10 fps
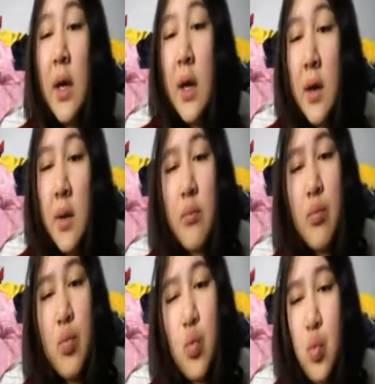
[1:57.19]

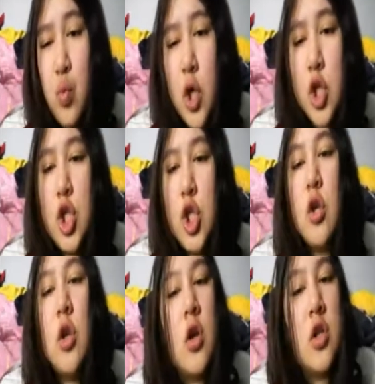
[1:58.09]
Um, would
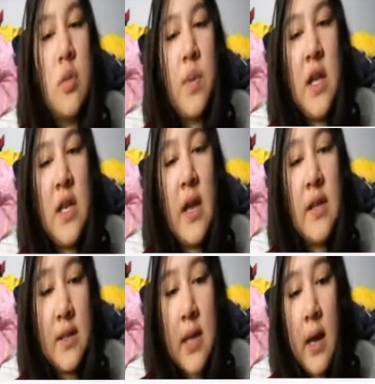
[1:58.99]
you like to play
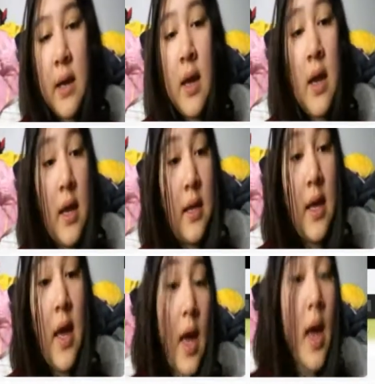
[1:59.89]
laser tag?
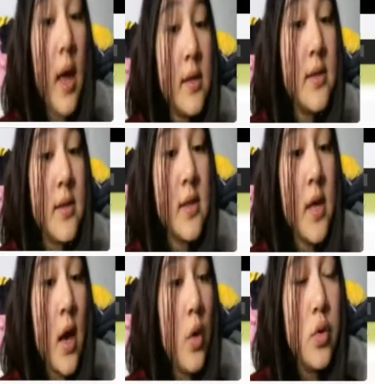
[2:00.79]
Yes,
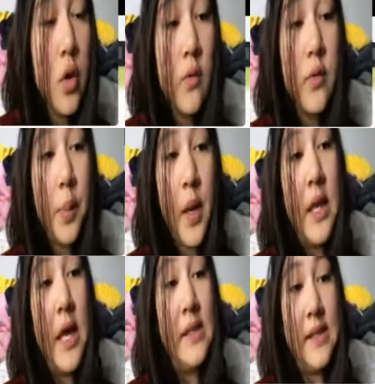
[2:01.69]
I would love to
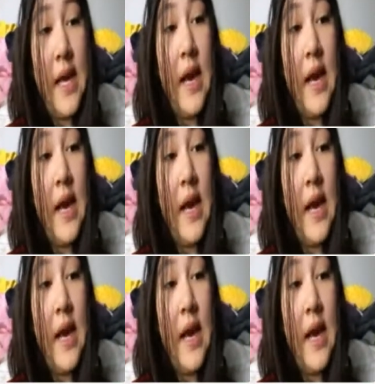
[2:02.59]
play laser